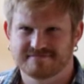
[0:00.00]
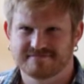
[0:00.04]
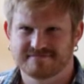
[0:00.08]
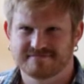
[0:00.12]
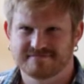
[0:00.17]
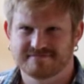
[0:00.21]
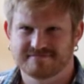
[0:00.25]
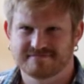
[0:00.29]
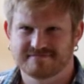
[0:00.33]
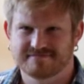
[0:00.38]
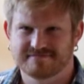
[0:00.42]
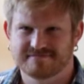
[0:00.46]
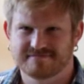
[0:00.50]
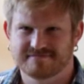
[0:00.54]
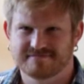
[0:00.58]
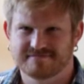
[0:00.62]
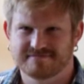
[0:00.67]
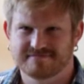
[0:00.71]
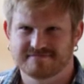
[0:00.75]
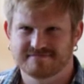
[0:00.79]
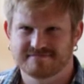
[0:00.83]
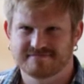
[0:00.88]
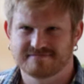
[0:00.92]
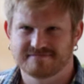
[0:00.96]
And
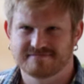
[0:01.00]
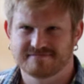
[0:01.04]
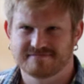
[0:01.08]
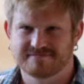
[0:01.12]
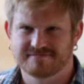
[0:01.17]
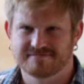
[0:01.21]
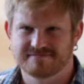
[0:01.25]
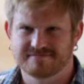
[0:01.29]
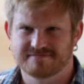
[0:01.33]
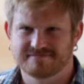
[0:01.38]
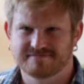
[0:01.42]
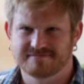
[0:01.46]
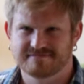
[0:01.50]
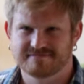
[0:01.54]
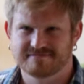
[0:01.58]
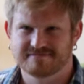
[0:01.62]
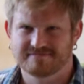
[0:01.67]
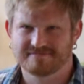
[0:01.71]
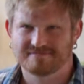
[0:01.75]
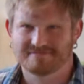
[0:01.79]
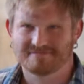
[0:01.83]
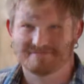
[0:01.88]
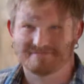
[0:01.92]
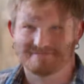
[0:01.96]

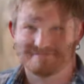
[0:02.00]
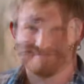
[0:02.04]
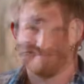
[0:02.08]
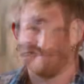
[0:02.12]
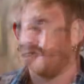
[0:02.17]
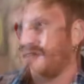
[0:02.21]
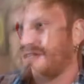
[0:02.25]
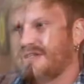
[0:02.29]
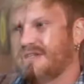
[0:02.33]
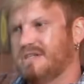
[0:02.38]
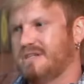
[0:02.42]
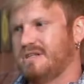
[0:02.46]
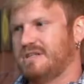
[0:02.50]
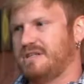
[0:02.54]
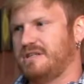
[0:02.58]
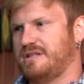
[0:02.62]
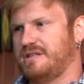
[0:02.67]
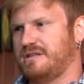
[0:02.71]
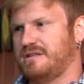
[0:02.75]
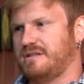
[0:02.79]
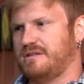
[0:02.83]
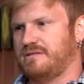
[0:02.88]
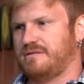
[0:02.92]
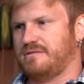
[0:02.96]
I was interested
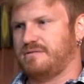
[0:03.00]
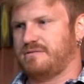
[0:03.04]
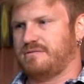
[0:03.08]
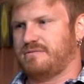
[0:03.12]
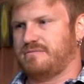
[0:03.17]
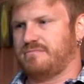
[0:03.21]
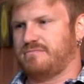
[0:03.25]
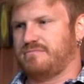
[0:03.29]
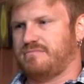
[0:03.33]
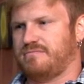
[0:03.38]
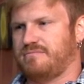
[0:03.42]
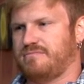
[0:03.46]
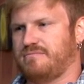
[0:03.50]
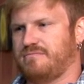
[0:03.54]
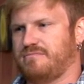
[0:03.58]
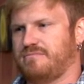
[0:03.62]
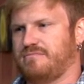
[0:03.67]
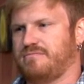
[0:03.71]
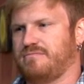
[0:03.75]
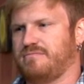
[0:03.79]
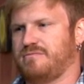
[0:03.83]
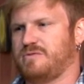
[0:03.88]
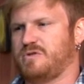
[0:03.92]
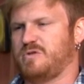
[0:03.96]
in
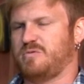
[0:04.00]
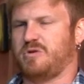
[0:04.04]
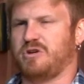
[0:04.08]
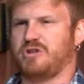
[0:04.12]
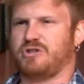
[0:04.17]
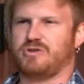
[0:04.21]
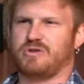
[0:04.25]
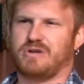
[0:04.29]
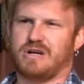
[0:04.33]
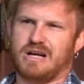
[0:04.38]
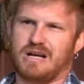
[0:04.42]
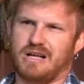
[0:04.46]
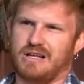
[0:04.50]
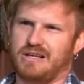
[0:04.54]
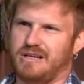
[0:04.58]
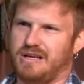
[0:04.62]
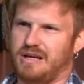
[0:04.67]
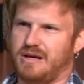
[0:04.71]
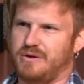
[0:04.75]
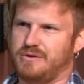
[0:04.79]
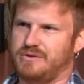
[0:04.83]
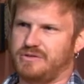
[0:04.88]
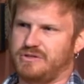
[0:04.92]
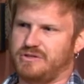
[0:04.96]

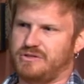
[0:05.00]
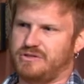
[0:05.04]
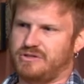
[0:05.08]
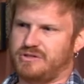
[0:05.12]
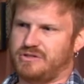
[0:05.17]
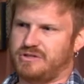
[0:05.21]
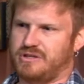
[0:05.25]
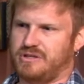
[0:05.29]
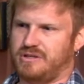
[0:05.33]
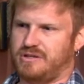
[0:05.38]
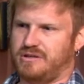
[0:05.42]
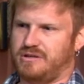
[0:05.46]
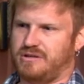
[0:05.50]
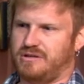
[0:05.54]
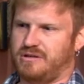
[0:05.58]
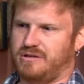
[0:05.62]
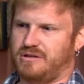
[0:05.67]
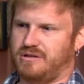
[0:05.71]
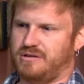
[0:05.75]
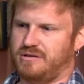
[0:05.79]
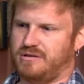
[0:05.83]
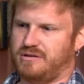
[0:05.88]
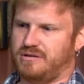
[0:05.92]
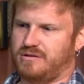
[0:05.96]
spirituality. I was interested
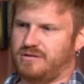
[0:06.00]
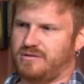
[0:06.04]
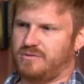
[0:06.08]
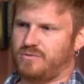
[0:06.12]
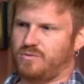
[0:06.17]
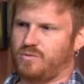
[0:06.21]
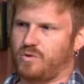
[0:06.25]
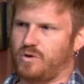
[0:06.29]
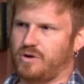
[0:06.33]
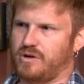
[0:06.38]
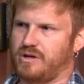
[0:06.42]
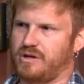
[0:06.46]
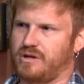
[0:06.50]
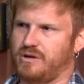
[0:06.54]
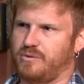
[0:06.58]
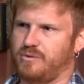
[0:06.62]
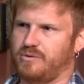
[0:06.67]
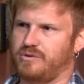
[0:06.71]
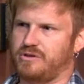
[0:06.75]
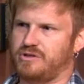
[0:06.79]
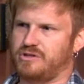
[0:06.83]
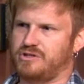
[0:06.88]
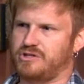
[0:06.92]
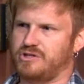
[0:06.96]
in working
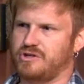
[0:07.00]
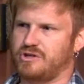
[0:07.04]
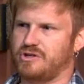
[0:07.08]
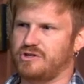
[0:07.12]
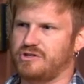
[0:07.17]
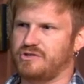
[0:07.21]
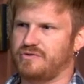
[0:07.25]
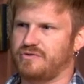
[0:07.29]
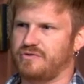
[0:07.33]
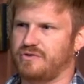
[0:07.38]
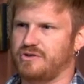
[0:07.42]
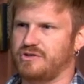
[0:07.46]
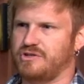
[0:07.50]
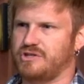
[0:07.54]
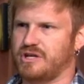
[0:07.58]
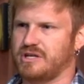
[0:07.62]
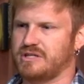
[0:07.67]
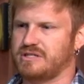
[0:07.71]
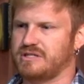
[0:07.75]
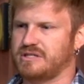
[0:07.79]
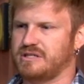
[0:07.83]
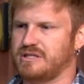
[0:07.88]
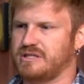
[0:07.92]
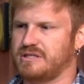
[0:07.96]
with the church for
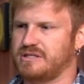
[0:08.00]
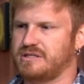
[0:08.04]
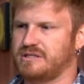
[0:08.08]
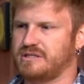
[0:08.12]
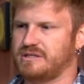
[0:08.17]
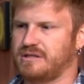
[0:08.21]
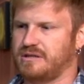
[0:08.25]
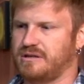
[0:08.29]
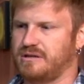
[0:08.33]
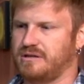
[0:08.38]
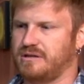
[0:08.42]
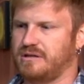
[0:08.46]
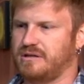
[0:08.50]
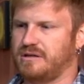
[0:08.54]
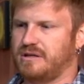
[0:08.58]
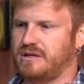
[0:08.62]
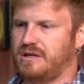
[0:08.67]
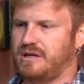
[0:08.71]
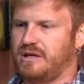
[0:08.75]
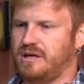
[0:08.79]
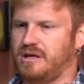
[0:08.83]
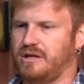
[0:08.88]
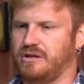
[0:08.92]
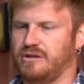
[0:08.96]
justice and
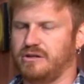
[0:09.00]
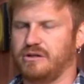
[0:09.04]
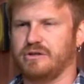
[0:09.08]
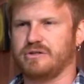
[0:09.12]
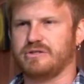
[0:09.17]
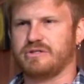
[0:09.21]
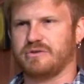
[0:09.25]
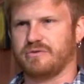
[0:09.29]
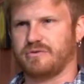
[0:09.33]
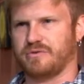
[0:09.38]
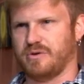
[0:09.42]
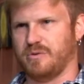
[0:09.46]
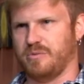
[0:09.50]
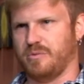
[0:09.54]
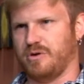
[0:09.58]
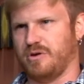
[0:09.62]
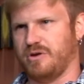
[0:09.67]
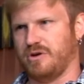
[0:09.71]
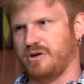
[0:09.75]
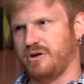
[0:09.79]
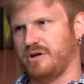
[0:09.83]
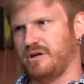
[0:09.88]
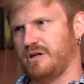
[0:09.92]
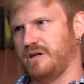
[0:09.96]
inclusive
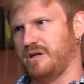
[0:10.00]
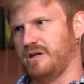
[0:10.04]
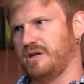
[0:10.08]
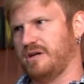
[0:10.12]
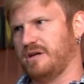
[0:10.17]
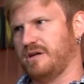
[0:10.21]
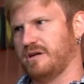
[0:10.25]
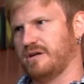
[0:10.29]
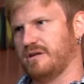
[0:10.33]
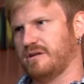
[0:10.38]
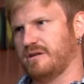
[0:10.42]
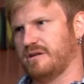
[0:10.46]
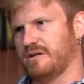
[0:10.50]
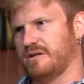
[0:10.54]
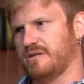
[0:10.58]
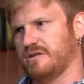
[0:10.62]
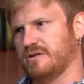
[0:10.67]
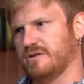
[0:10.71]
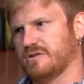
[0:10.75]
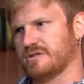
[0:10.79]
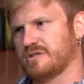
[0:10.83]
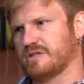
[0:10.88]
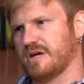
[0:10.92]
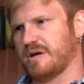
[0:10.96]
community and
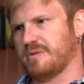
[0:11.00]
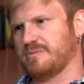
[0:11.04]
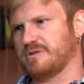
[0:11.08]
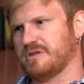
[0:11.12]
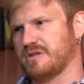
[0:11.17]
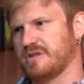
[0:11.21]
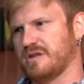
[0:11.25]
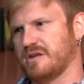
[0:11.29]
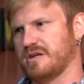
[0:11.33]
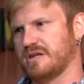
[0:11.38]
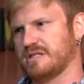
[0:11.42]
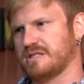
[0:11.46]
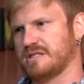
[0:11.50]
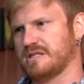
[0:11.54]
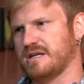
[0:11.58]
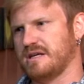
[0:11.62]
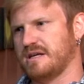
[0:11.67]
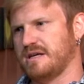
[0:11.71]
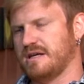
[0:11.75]
those types of things.